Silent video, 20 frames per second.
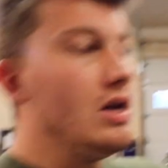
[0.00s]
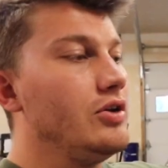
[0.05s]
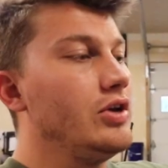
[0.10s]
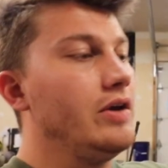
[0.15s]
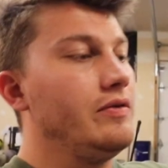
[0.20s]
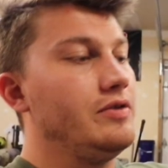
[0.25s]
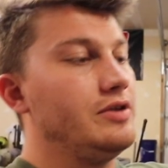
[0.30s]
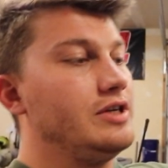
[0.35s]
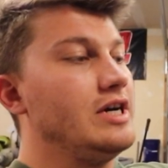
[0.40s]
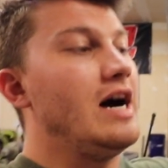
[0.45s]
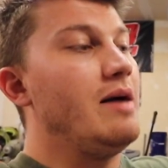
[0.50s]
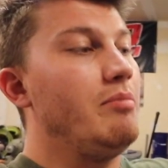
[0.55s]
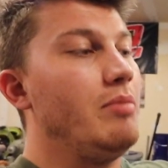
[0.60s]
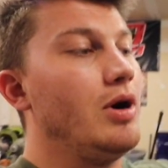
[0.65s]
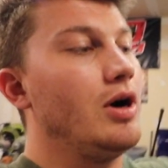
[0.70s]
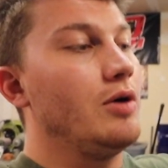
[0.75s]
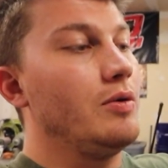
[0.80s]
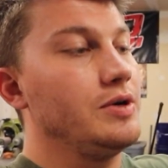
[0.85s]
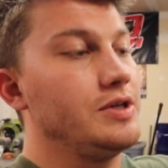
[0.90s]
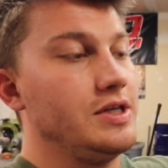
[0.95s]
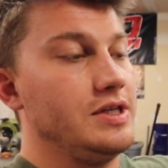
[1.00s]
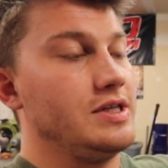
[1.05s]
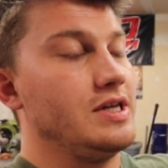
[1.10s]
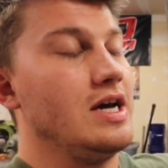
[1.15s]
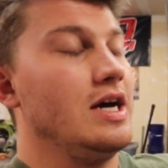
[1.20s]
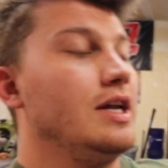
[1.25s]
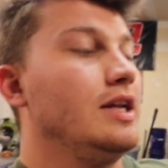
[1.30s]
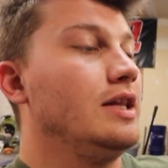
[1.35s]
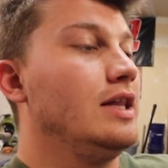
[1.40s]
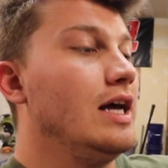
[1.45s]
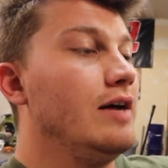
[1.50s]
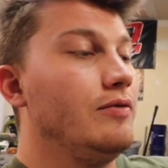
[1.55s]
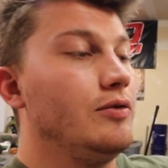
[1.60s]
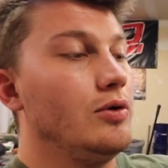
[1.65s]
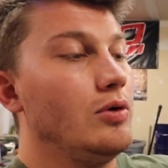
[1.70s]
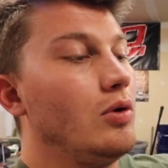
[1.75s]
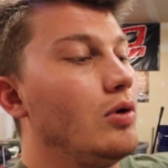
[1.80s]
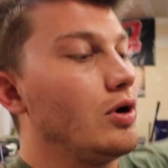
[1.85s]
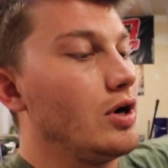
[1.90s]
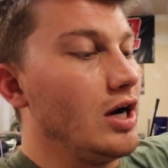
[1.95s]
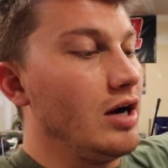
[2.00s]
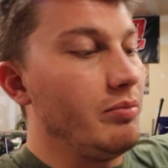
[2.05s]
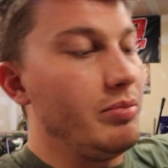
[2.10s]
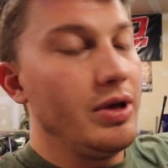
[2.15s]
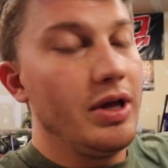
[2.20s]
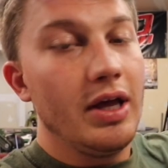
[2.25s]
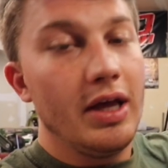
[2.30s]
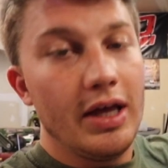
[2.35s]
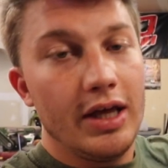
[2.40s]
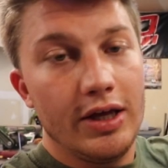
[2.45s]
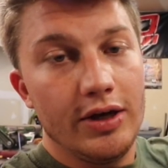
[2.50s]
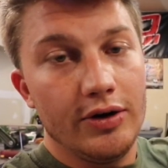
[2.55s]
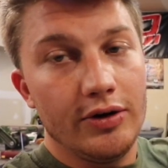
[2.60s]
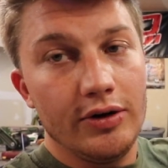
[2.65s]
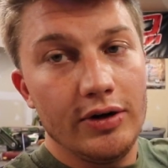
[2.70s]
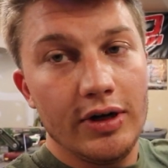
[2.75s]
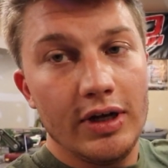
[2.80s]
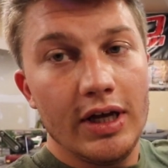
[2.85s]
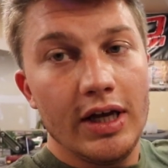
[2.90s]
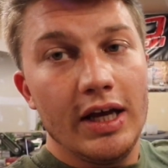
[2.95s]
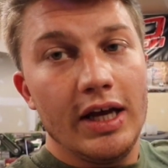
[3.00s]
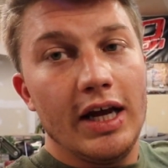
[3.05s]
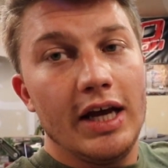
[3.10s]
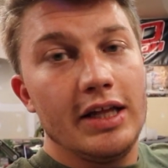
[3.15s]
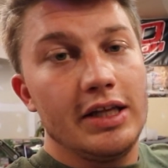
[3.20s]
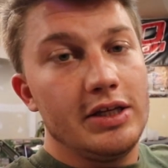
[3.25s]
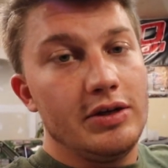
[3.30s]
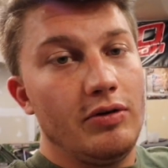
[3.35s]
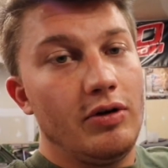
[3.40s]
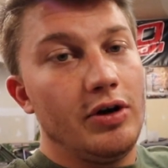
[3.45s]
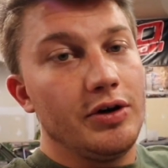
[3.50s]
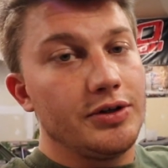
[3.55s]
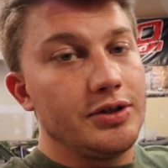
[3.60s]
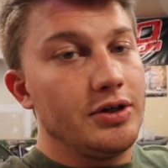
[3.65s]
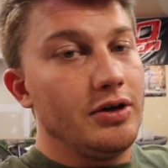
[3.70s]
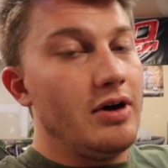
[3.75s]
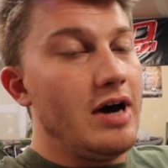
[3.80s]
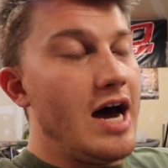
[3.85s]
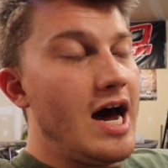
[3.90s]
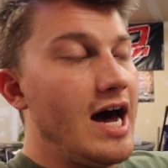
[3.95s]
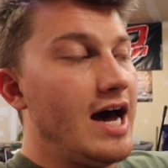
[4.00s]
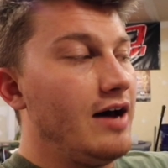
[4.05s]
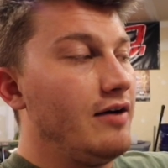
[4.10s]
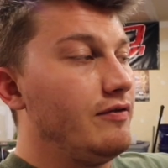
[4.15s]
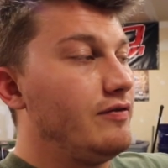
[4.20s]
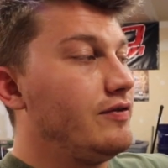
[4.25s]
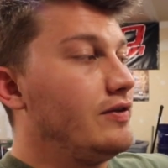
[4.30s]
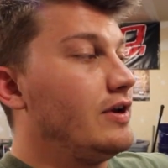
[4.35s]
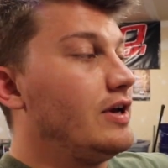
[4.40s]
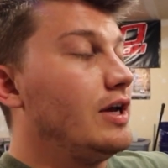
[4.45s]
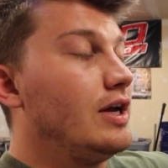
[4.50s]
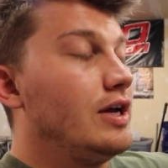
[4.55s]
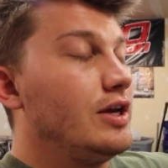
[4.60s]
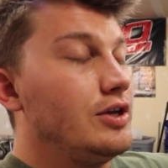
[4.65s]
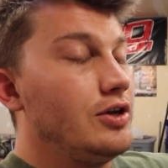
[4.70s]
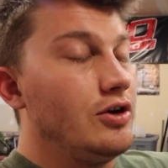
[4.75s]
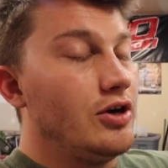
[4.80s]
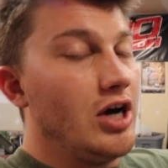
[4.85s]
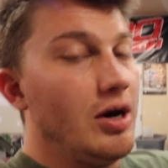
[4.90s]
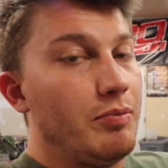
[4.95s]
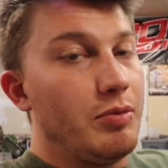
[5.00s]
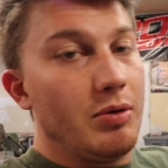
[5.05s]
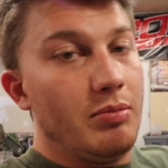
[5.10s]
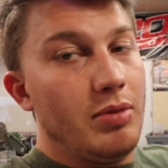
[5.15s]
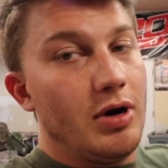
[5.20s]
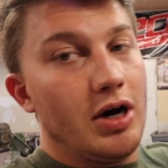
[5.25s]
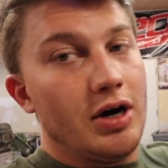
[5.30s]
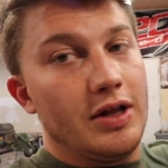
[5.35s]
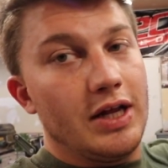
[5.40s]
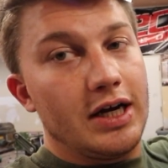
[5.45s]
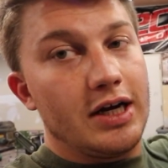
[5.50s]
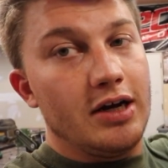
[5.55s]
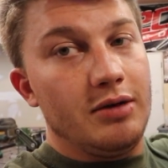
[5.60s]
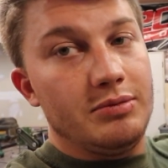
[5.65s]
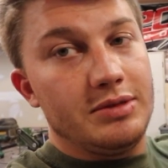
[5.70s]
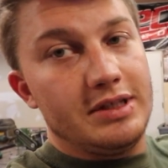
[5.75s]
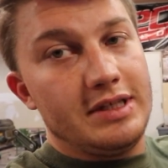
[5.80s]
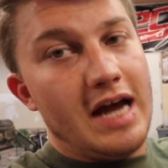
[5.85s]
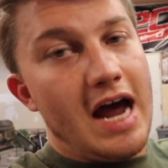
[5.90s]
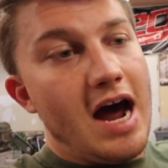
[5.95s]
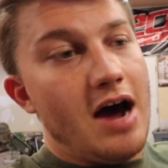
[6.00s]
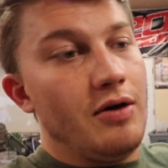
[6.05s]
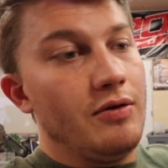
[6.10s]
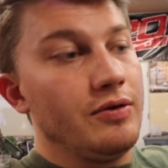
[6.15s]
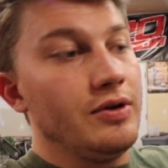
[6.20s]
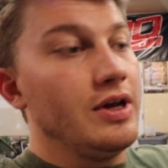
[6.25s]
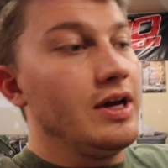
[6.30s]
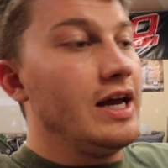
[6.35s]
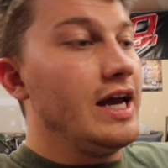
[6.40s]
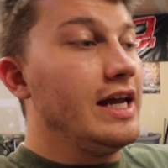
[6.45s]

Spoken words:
you have your top bar, which is kind of level or uphill, and then you also have your upper bar that comes down.